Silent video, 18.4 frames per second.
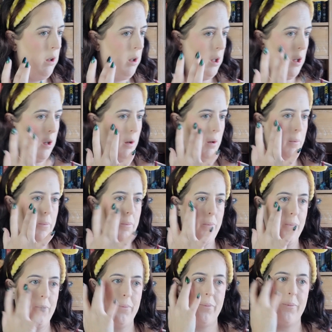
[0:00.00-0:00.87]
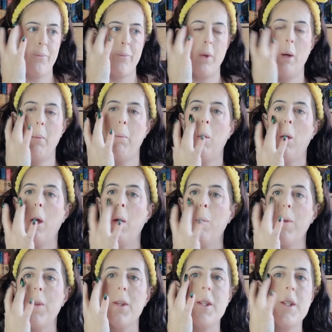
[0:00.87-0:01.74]
You know, apply
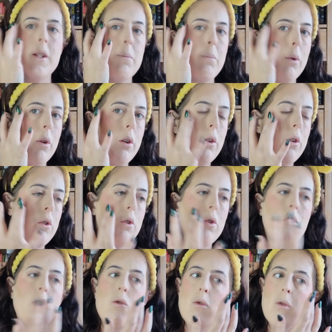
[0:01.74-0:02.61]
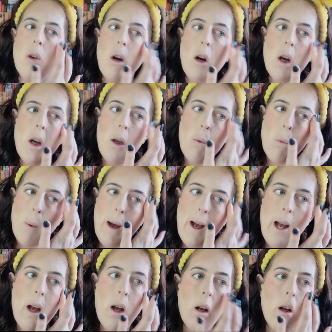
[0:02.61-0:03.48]
it with a sponge, dry,
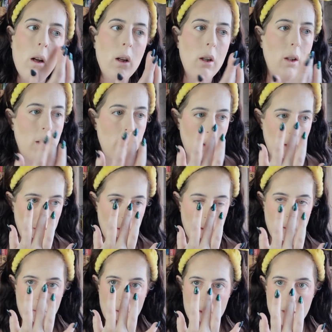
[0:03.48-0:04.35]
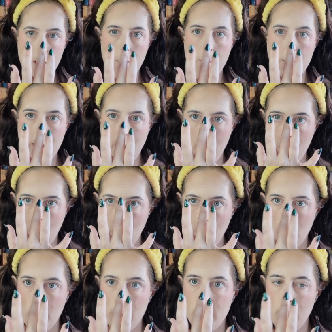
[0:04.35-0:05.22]
wet. Tap
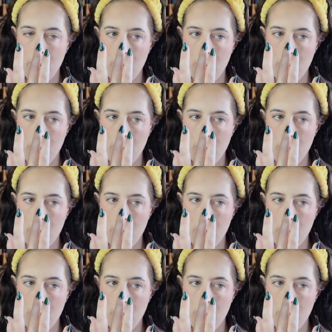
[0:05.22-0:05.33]
it up with